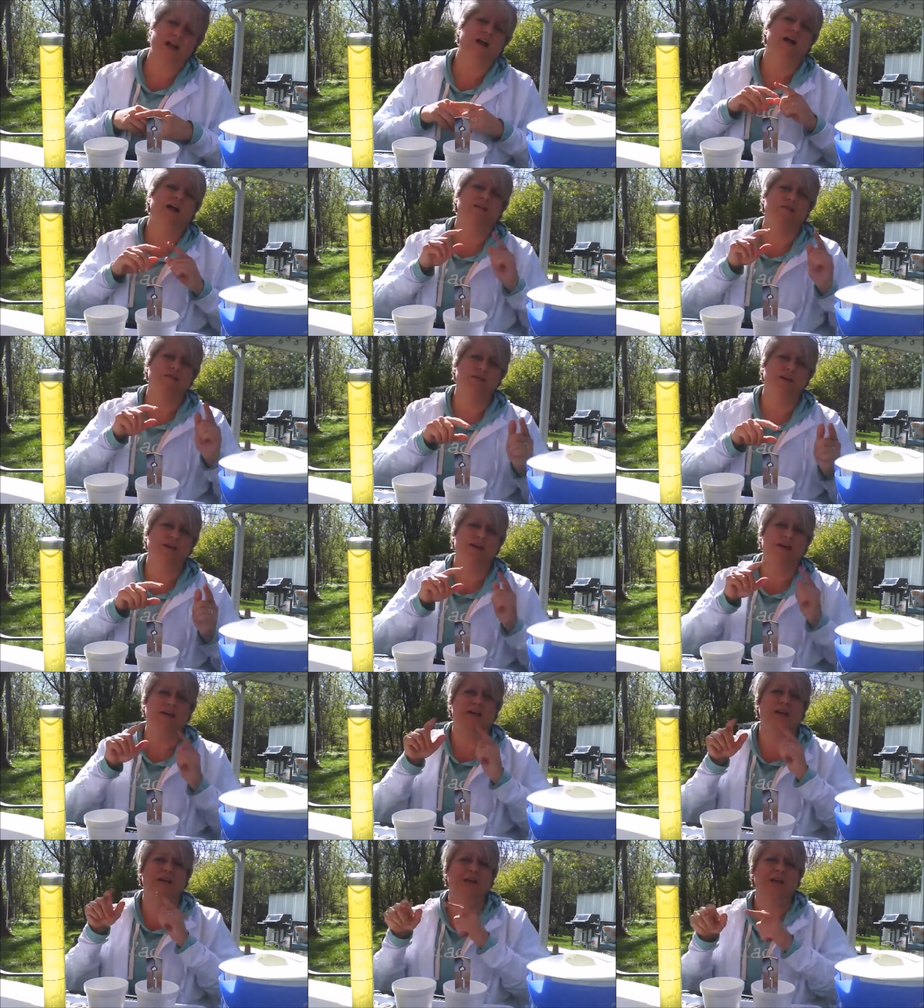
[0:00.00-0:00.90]
And
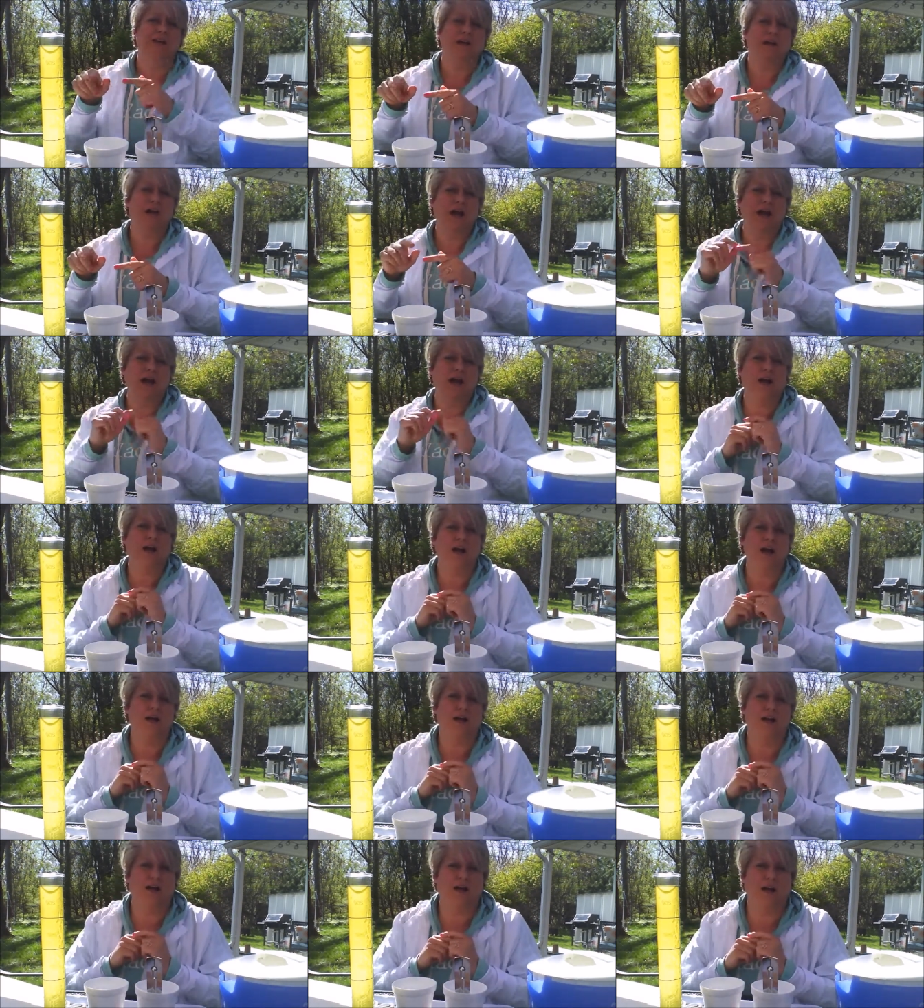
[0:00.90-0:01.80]
then
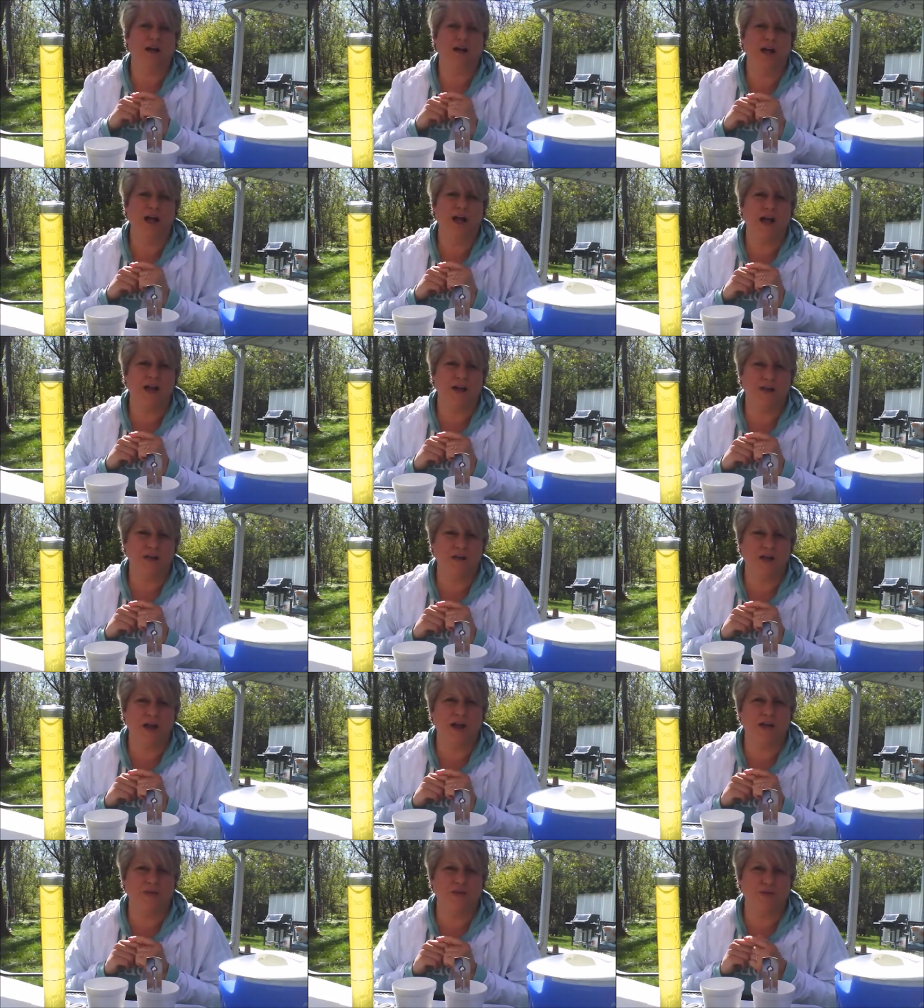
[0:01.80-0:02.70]
I added
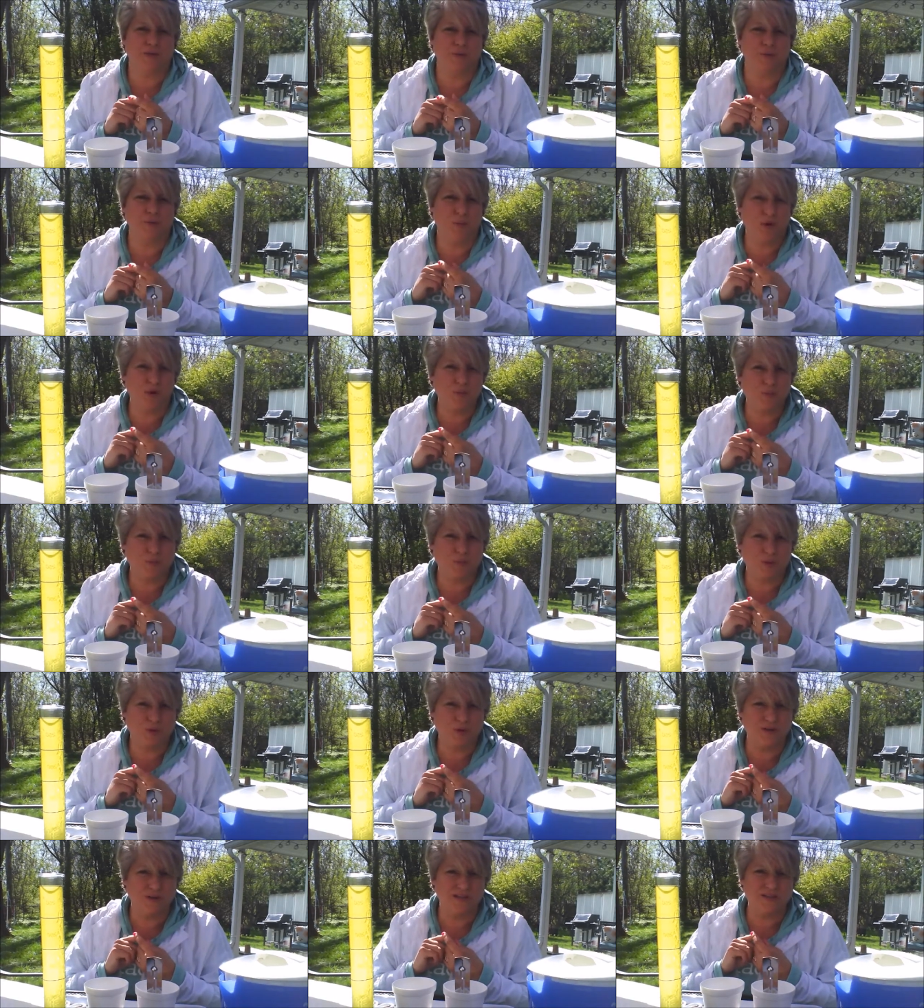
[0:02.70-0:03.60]
actually more
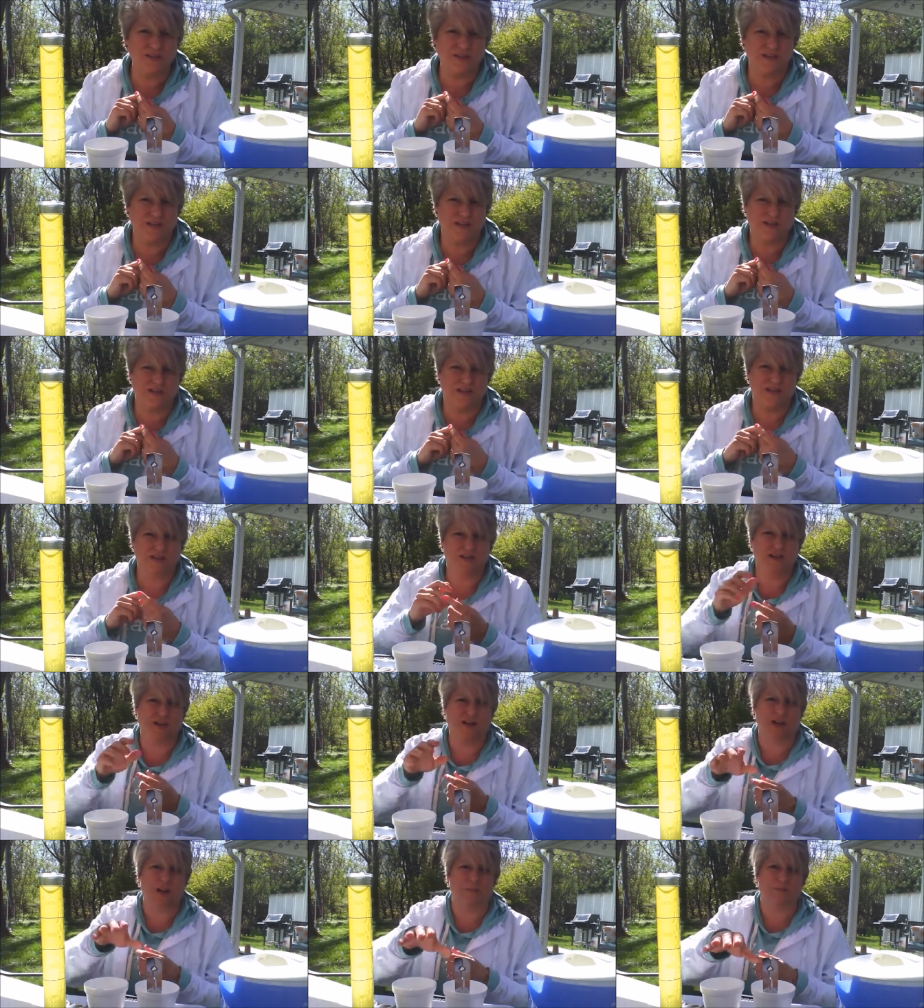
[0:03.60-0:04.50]
bolts in
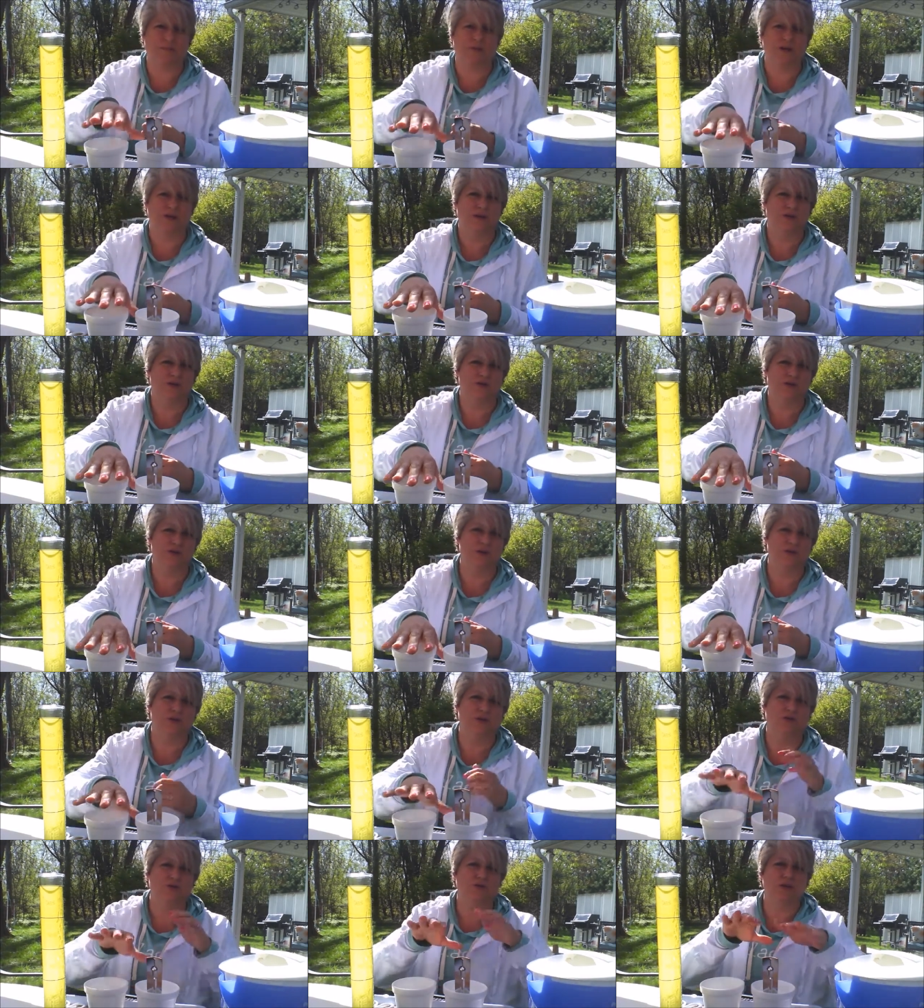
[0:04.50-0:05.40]
cup
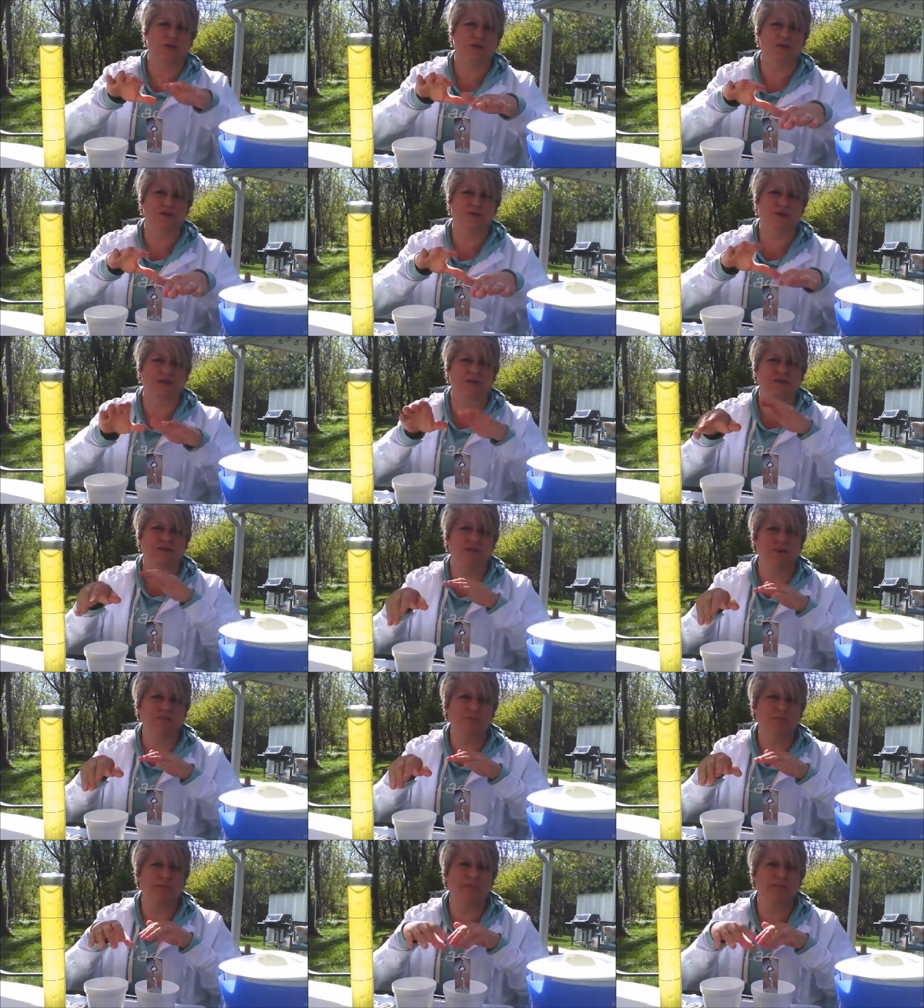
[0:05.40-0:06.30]
2. So I
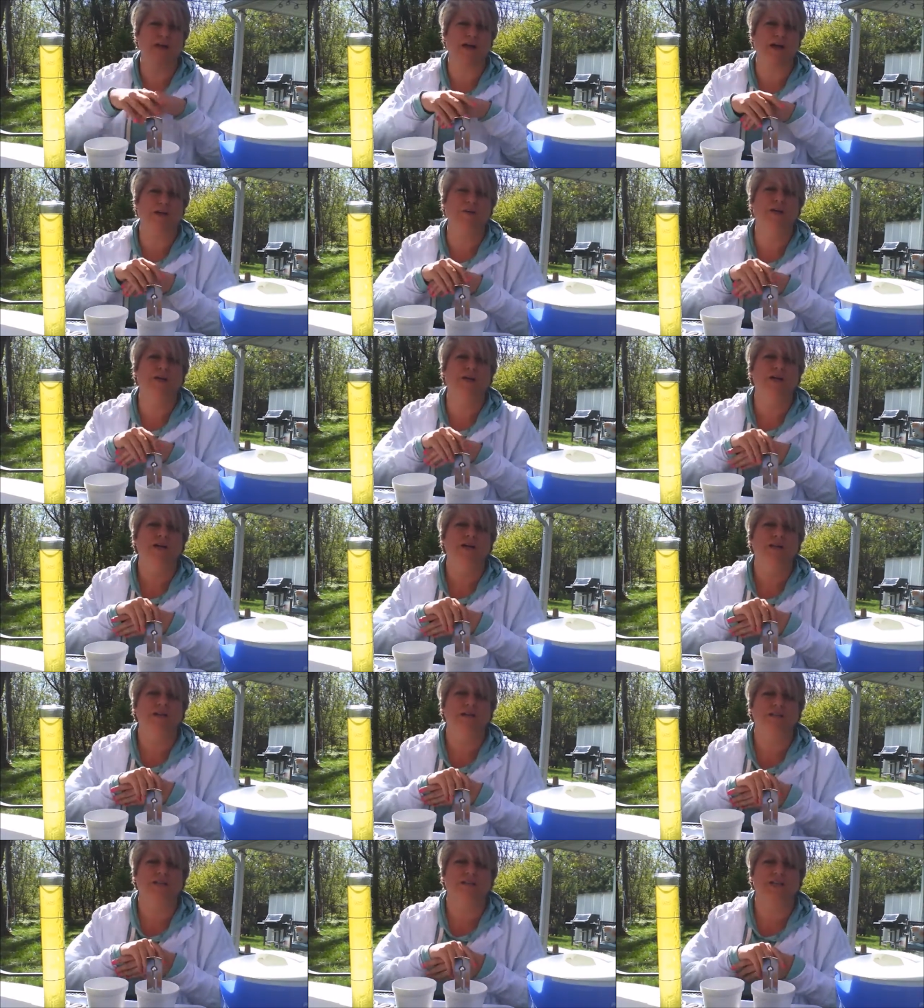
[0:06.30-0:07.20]
doubled them
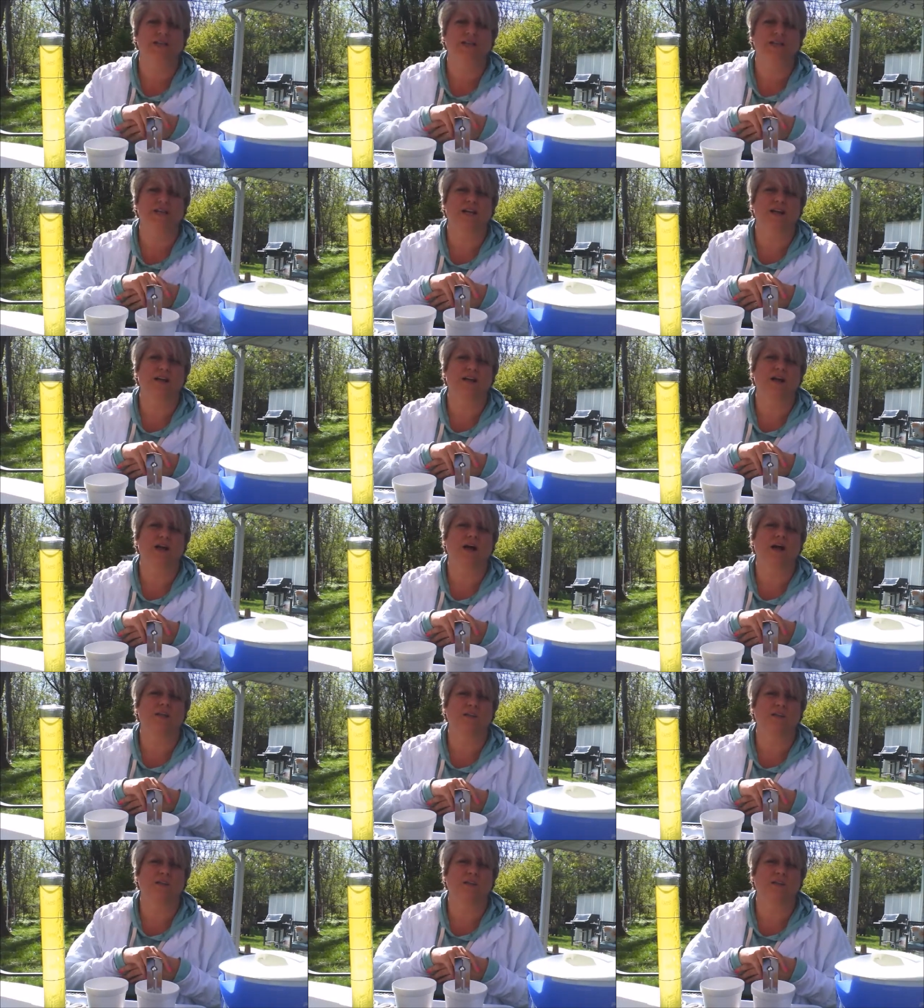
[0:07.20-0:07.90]
to see how the